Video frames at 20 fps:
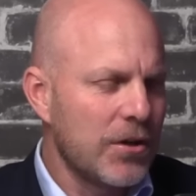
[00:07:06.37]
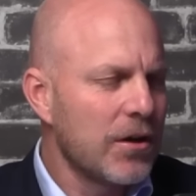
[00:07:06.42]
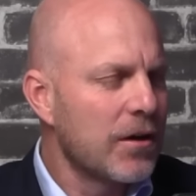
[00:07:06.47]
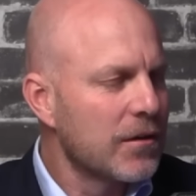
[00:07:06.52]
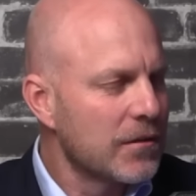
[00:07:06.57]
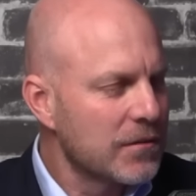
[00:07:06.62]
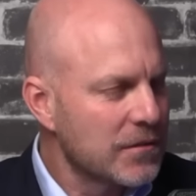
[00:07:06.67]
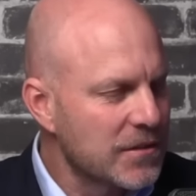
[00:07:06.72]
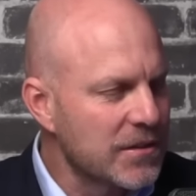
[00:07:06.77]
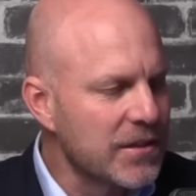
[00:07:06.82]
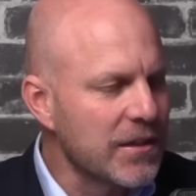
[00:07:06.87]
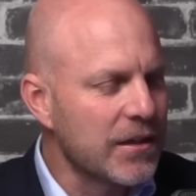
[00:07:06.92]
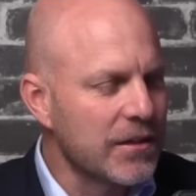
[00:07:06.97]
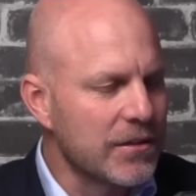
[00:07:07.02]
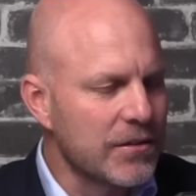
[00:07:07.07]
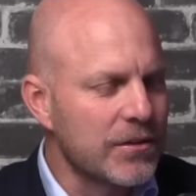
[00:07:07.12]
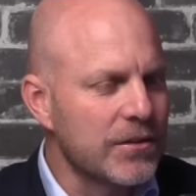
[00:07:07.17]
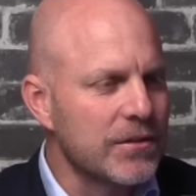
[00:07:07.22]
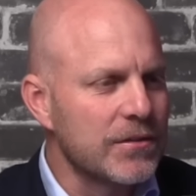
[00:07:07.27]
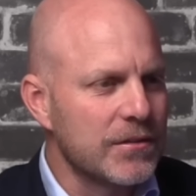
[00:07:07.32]
Yeah, it's the
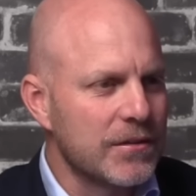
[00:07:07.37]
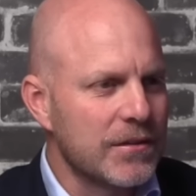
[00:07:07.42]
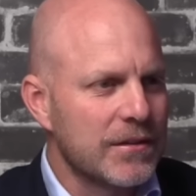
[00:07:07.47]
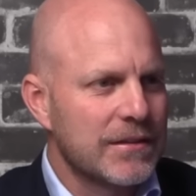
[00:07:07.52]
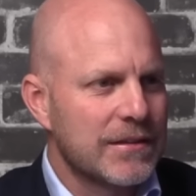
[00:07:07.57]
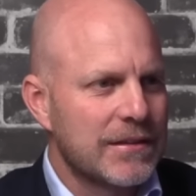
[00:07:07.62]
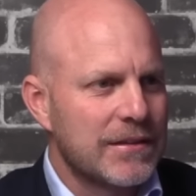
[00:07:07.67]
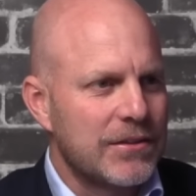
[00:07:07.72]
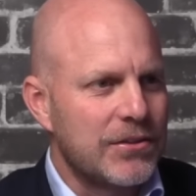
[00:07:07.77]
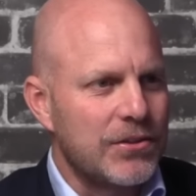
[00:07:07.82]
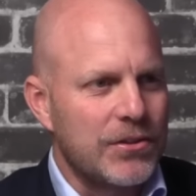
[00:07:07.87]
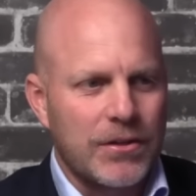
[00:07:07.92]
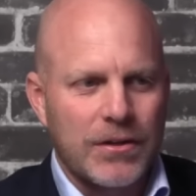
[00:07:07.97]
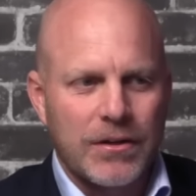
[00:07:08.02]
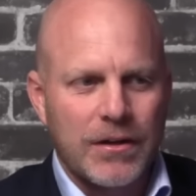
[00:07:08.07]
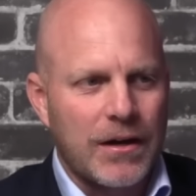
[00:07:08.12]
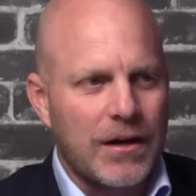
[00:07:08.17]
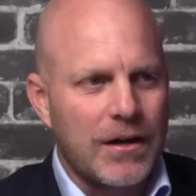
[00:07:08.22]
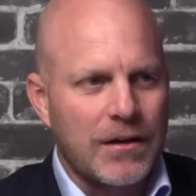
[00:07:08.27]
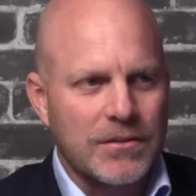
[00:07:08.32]
unknown. You
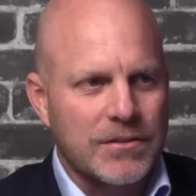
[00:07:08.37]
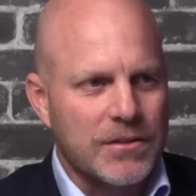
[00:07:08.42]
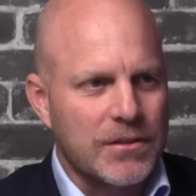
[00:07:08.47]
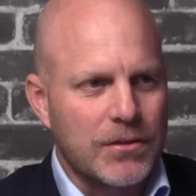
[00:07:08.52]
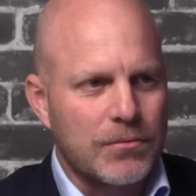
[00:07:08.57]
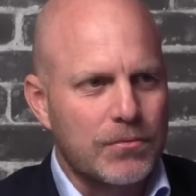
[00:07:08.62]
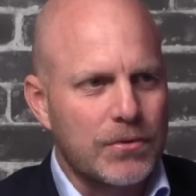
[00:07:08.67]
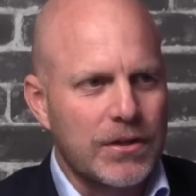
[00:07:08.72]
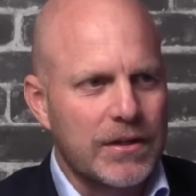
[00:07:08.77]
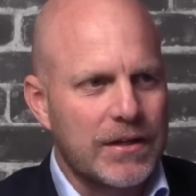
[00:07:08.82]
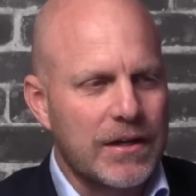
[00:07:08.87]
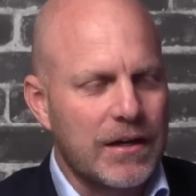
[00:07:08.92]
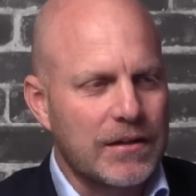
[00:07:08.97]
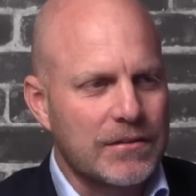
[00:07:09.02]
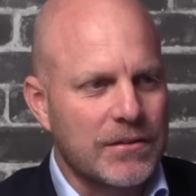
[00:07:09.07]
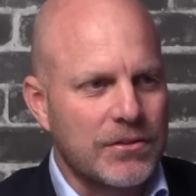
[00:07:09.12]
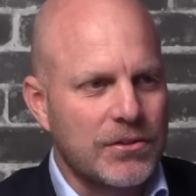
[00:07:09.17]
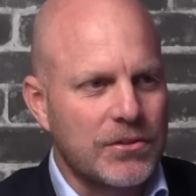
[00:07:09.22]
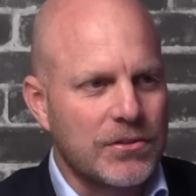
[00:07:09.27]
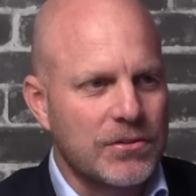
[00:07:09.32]
don't know how it's going to work
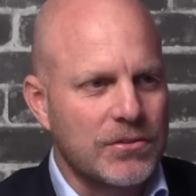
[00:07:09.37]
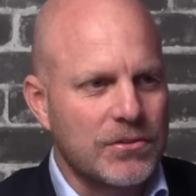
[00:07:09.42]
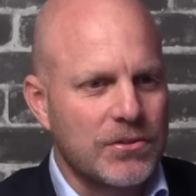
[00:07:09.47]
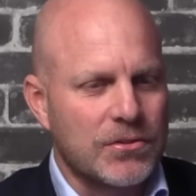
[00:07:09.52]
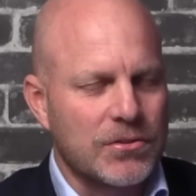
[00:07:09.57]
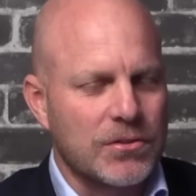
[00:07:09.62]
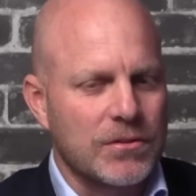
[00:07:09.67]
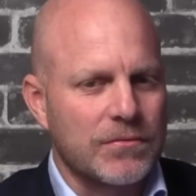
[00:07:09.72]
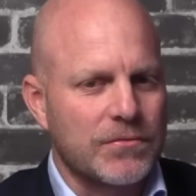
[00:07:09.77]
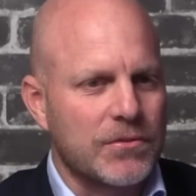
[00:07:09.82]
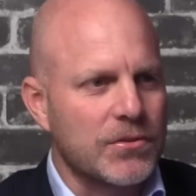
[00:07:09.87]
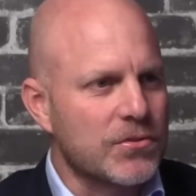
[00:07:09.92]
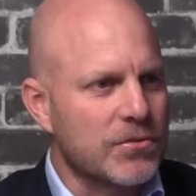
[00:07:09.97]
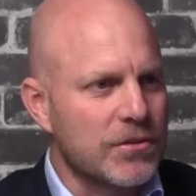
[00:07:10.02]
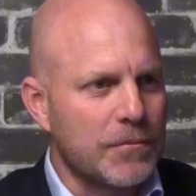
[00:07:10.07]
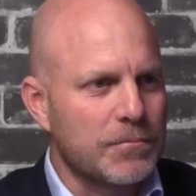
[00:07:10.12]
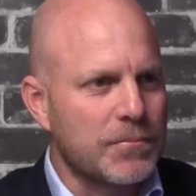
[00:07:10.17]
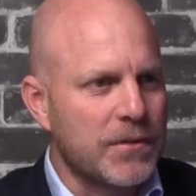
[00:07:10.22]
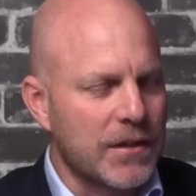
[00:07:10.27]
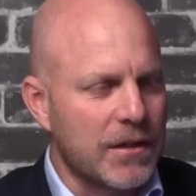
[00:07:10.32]
out, and you're sort of
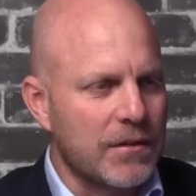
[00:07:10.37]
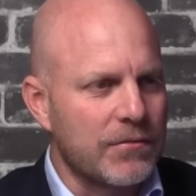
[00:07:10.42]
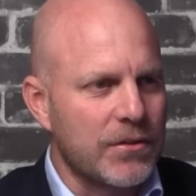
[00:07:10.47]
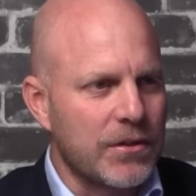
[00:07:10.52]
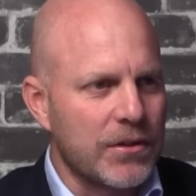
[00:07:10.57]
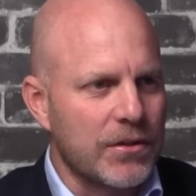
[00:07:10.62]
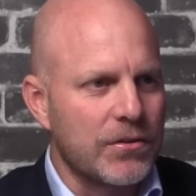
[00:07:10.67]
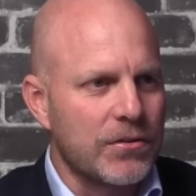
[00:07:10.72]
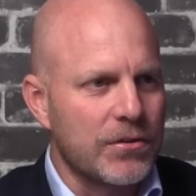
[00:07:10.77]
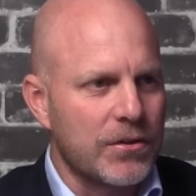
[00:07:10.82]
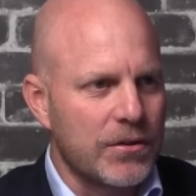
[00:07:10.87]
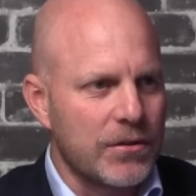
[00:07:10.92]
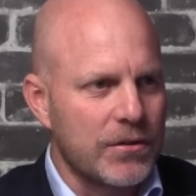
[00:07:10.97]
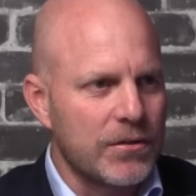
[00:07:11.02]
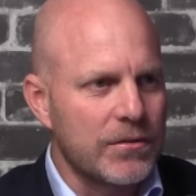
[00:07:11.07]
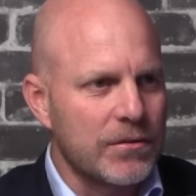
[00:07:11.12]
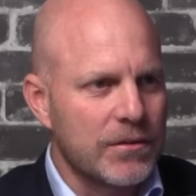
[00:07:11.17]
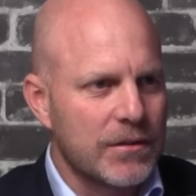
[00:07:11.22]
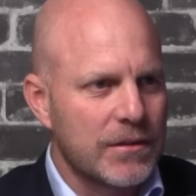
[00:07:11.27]
disrupting everything you know.